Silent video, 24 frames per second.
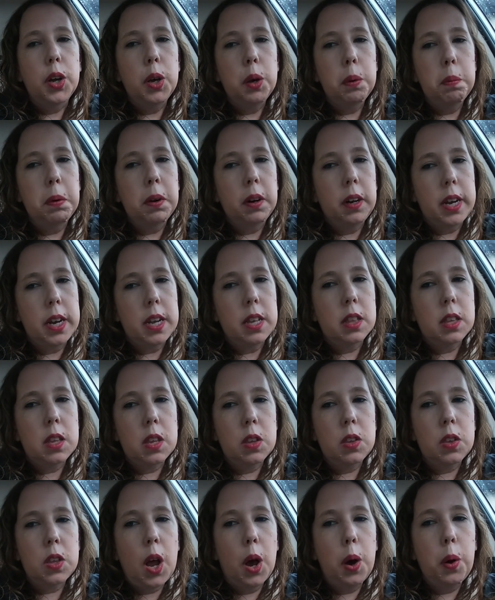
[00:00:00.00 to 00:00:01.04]
Uber Eats.
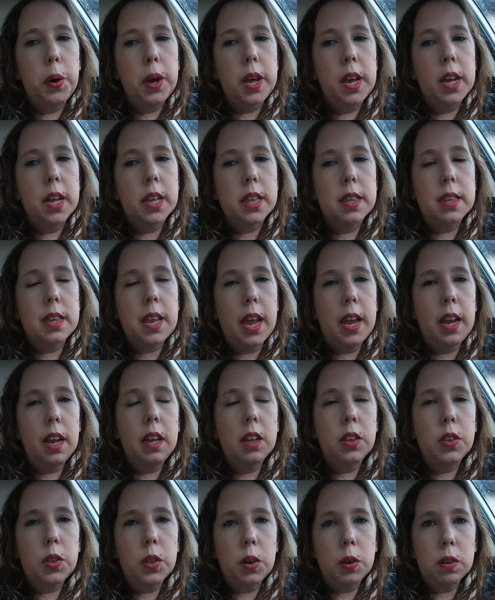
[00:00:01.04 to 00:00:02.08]
So it's saying
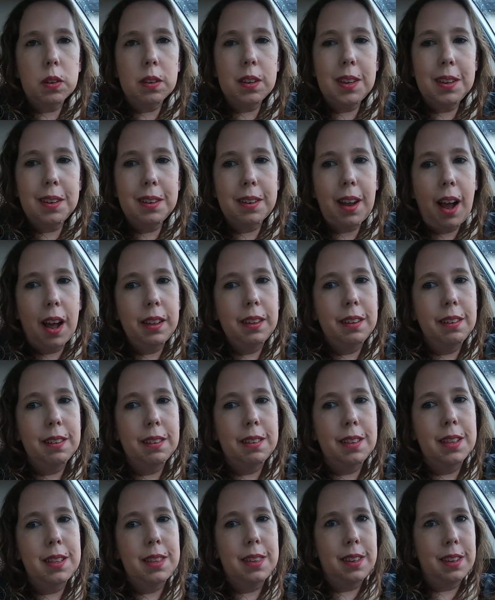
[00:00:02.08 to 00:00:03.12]
it's
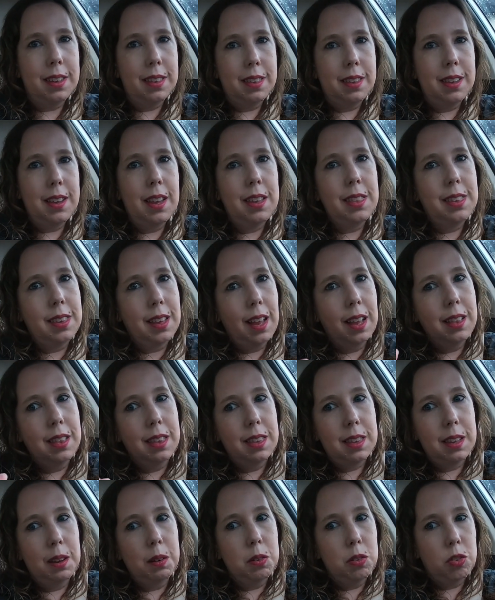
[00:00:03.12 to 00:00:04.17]
$13.68,
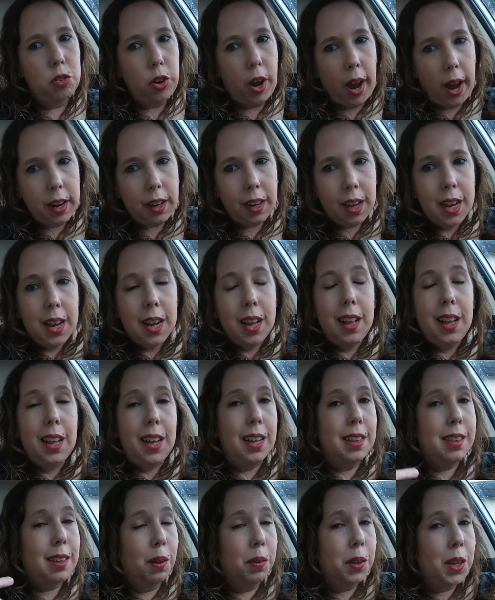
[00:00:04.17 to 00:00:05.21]
so check.
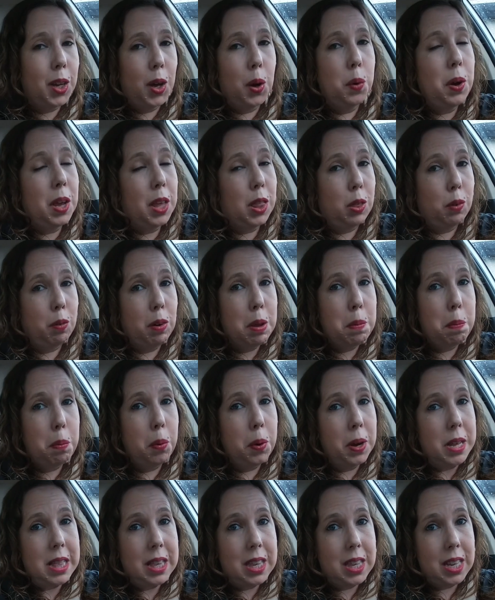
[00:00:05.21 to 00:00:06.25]
It's only going
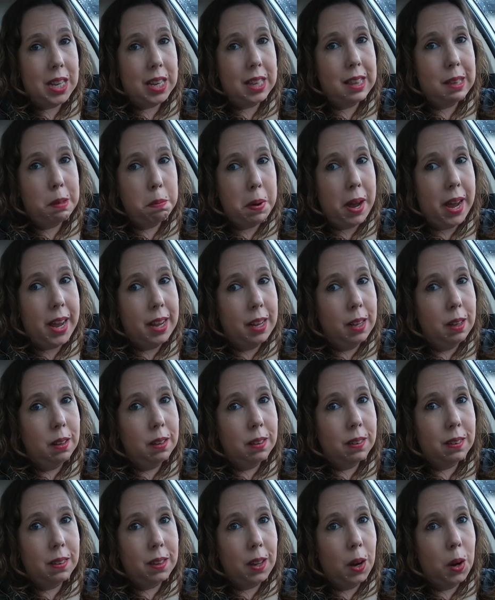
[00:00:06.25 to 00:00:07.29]
3.6
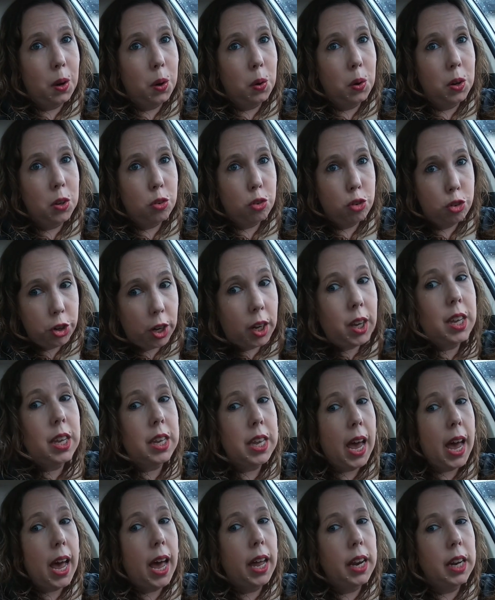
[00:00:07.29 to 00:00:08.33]
miles, so check
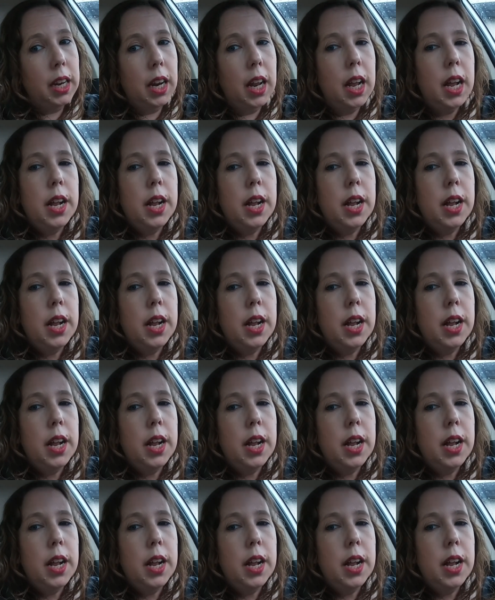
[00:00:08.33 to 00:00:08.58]
again.